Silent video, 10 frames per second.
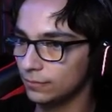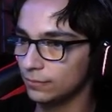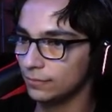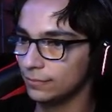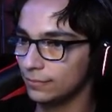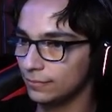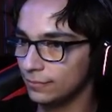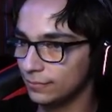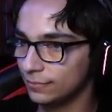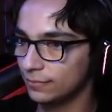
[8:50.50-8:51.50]

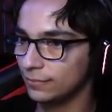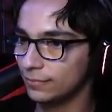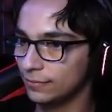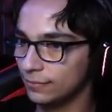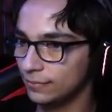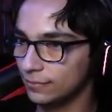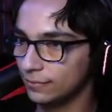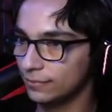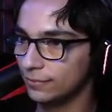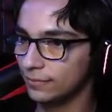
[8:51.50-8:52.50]

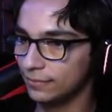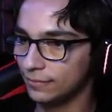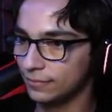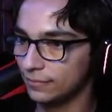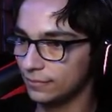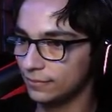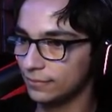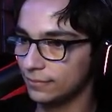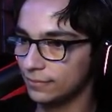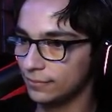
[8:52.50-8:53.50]

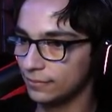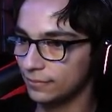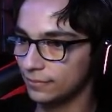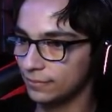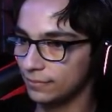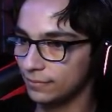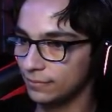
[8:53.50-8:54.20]
Nothing is said.